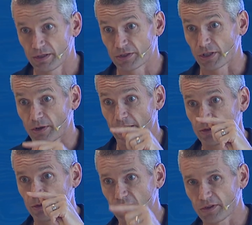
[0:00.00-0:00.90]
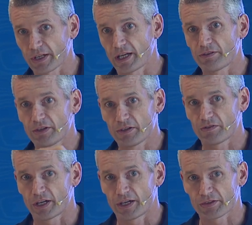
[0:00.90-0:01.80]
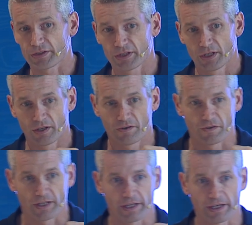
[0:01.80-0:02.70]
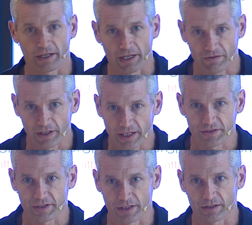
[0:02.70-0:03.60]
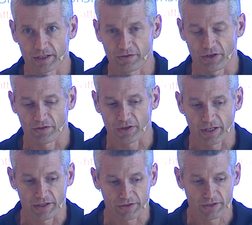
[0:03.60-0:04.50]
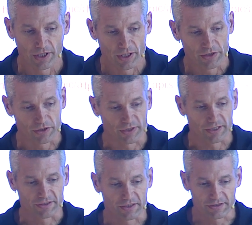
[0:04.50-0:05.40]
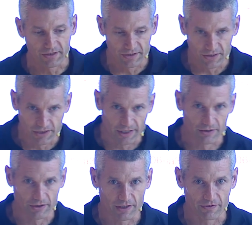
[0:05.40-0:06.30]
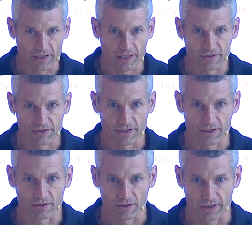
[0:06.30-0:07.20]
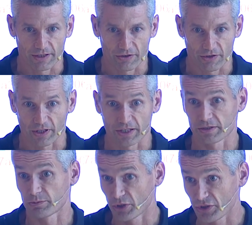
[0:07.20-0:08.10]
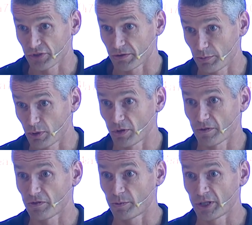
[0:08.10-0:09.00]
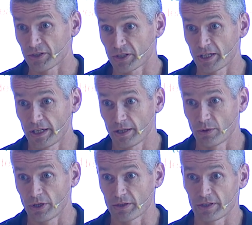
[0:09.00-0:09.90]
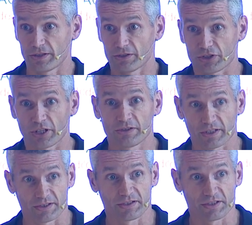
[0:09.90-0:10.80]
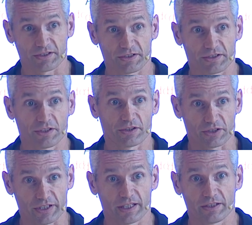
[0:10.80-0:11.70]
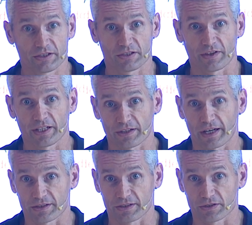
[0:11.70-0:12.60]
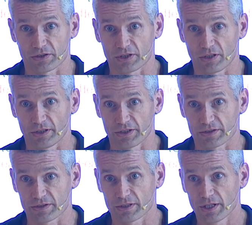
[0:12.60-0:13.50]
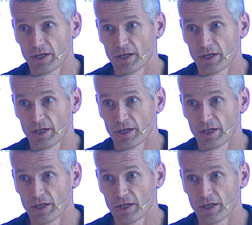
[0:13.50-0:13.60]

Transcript: So I could look at every device find out every ACL on every device, do a consistency check on every ACL on every device, and produce a report for my entire network that showed the consistency or the challenges of access control lists.